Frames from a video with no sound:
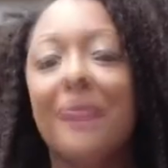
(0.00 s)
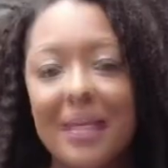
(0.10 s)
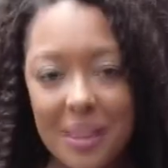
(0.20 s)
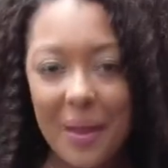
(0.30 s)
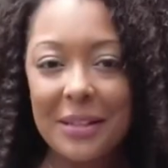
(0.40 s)

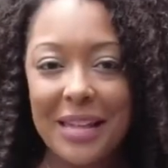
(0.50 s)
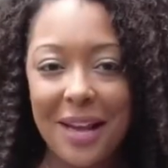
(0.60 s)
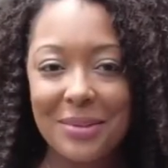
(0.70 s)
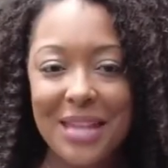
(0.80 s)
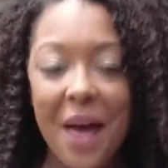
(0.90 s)
things about
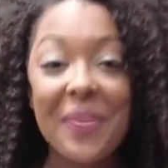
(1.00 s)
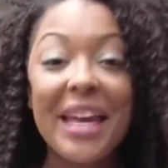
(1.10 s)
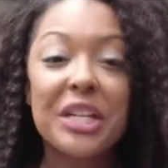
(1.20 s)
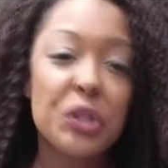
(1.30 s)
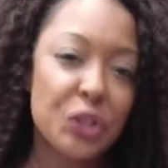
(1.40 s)
downtown
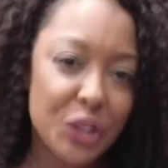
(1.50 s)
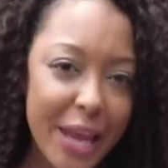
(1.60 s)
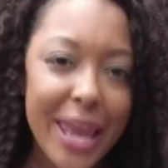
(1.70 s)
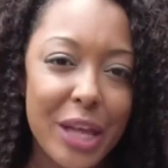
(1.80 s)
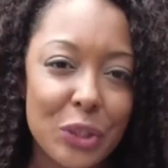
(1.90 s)
that has
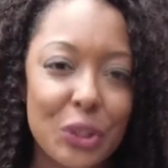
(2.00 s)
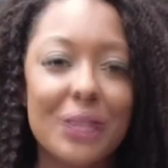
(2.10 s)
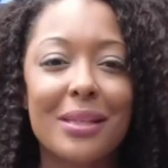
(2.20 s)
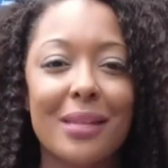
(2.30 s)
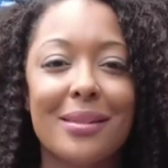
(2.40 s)

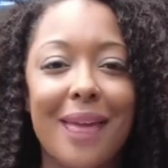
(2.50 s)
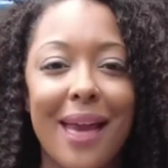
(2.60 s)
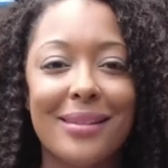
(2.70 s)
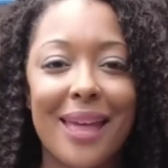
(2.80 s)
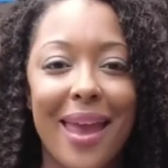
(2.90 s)
changed since
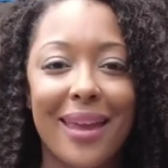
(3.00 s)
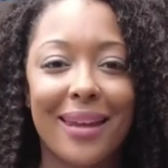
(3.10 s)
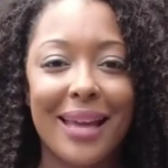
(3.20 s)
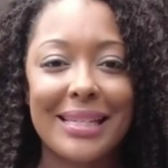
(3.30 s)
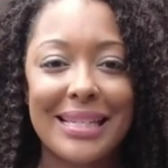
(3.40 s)
that day
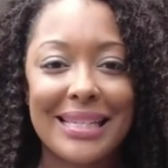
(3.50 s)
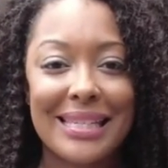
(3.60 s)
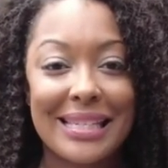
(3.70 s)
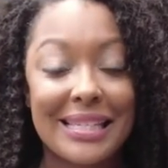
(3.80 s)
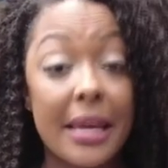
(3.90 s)
in
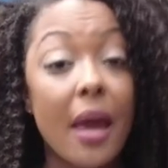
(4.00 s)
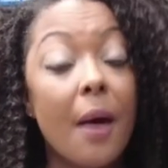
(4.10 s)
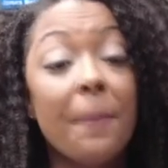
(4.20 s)
1960,